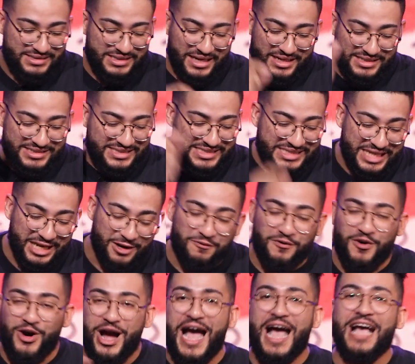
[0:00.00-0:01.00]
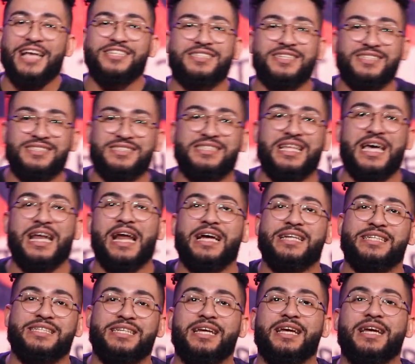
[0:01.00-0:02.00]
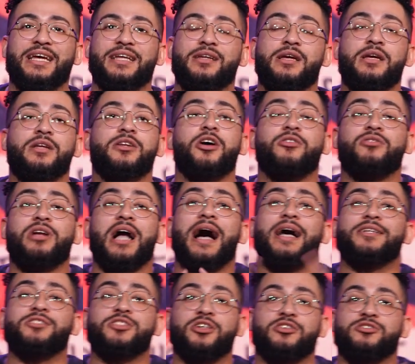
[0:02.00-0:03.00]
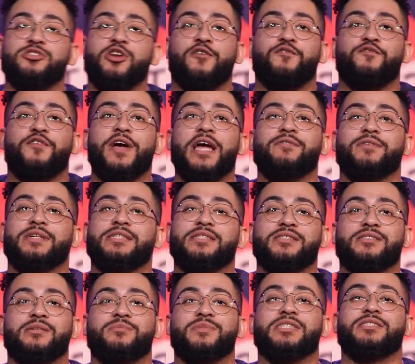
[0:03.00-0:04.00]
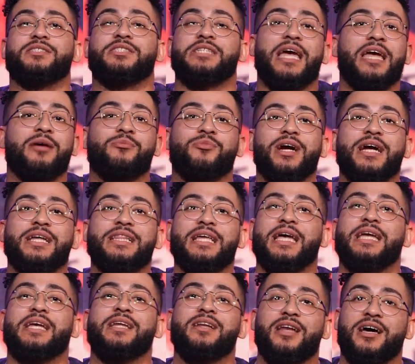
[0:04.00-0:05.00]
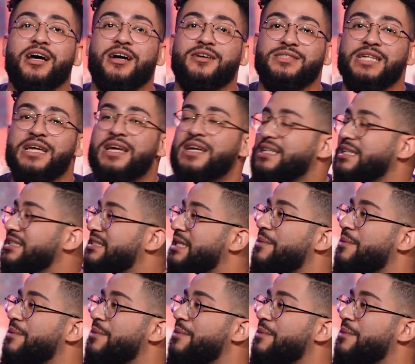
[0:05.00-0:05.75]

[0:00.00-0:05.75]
uh, sinful actions that I did. No, God shows no favoritism. The same way that he loves these